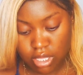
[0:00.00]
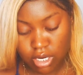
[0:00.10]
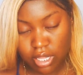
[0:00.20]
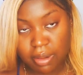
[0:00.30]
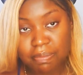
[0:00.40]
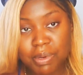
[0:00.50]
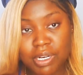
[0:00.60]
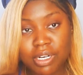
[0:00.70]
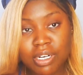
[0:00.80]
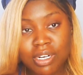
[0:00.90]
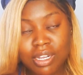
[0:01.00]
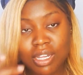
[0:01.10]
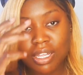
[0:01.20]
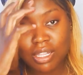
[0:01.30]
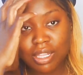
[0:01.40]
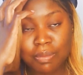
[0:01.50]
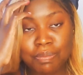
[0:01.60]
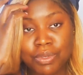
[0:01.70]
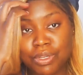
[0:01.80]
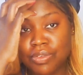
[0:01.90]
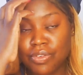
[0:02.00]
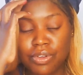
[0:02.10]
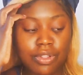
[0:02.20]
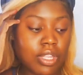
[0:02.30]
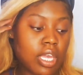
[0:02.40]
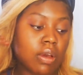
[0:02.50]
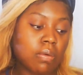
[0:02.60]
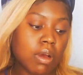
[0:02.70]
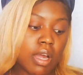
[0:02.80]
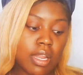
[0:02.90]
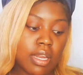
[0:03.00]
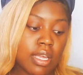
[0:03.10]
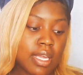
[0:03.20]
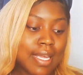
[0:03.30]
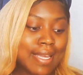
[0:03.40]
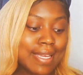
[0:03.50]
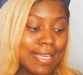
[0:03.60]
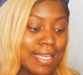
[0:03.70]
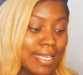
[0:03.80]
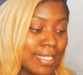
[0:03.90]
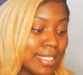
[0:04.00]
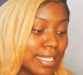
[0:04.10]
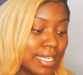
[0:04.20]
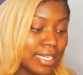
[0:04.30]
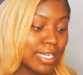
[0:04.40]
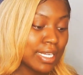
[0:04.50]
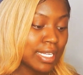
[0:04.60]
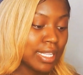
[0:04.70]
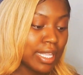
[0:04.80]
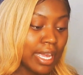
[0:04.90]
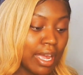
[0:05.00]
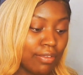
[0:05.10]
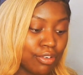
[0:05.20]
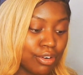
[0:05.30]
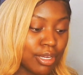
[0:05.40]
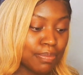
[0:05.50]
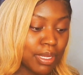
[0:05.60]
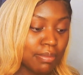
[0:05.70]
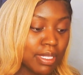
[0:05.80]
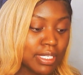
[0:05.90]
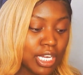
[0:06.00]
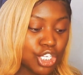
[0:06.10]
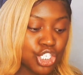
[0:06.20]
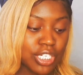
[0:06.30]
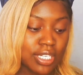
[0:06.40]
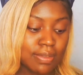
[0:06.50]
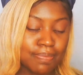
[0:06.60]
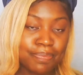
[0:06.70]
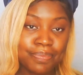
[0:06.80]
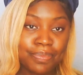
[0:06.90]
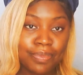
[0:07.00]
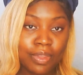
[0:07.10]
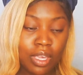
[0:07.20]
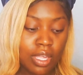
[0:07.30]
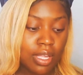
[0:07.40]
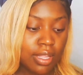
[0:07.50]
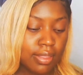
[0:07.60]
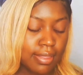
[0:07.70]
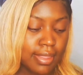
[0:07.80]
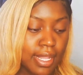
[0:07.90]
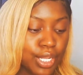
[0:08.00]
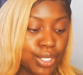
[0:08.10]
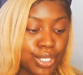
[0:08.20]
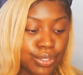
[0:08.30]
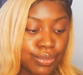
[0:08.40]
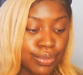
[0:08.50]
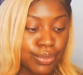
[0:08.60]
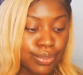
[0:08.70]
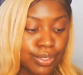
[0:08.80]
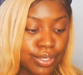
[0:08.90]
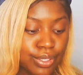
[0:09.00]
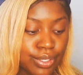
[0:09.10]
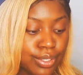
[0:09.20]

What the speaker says: They're like butter. They're beautiful. They go on easy. They have great pigmentation. They look good.